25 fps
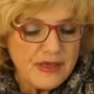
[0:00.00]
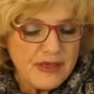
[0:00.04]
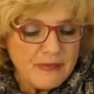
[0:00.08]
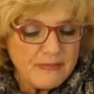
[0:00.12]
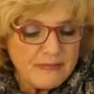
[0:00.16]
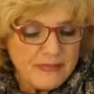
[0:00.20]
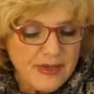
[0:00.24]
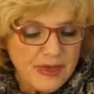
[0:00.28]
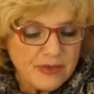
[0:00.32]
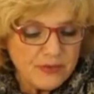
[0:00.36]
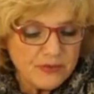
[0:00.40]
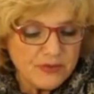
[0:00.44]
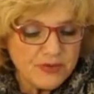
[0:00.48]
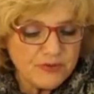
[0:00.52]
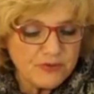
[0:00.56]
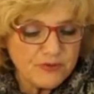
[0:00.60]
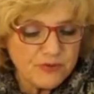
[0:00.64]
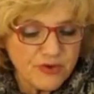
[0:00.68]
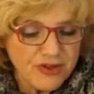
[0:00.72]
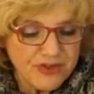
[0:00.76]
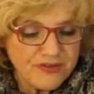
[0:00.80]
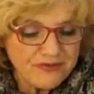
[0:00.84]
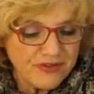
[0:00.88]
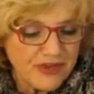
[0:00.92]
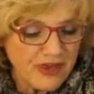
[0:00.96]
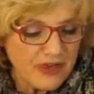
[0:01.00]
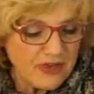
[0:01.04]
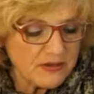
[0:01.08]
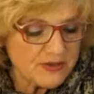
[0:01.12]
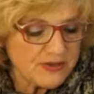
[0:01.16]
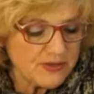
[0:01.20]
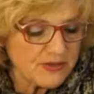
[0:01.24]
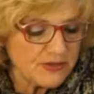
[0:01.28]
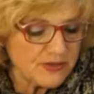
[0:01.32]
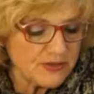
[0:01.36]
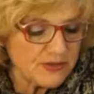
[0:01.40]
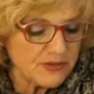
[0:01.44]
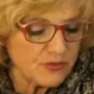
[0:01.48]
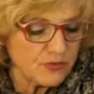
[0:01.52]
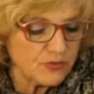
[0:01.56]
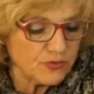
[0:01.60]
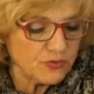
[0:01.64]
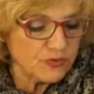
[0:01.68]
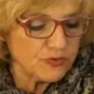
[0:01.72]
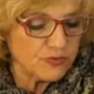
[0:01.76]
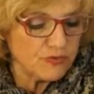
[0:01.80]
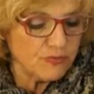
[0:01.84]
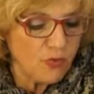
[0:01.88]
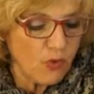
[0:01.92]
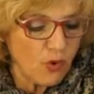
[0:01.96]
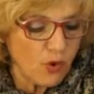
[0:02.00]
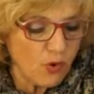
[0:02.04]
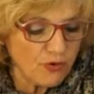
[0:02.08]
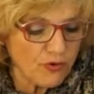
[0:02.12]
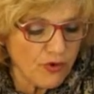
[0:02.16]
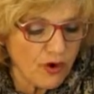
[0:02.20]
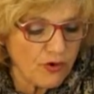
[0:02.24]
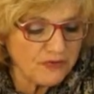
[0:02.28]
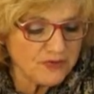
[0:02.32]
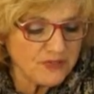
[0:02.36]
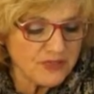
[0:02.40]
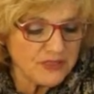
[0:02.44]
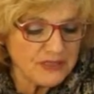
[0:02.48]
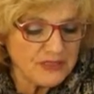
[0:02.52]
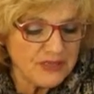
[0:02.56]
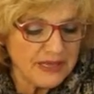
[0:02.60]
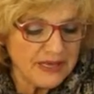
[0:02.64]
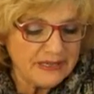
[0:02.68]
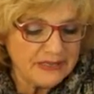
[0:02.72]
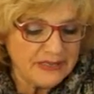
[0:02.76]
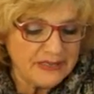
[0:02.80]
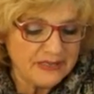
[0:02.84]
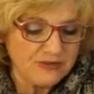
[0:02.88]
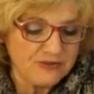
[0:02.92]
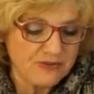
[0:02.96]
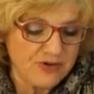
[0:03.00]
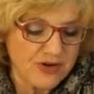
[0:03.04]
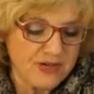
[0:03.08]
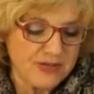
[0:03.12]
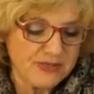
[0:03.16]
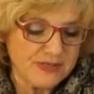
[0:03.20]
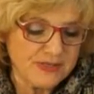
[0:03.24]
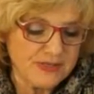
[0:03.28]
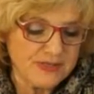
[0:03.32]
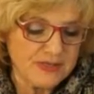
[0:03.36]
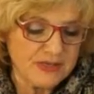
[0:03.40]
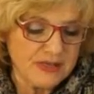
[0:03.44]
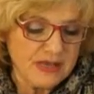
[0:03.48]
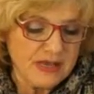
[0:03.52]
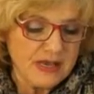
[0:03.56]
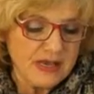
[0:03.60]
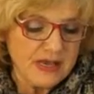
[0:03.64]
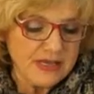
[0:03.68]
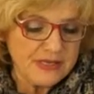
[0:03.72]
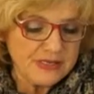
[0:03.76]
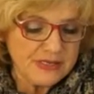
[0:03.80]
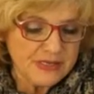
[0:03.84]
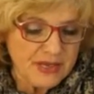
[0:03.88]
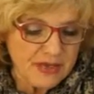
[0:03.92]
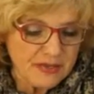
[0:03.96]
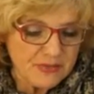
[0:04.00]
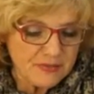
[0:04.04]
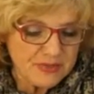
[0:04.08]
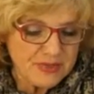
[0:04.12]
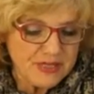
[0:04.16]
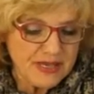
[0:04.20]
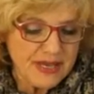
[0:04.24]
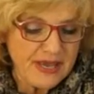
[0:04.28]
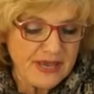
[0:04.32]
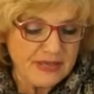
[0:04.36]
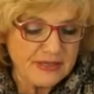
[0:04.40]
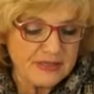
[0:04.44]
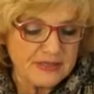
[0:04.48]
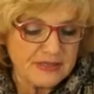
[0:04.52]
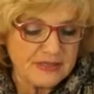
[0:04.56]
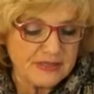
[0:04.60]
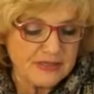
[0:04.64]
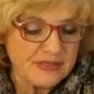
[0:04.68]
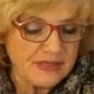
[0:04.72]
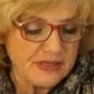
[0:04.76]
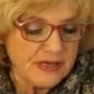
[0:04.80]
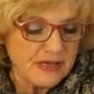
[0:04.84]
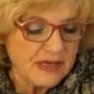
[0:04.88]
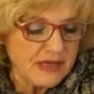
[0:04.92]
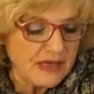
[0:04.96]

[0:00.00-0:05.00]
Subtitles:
men with briefcases who were more often lightly dressed and empty-handed,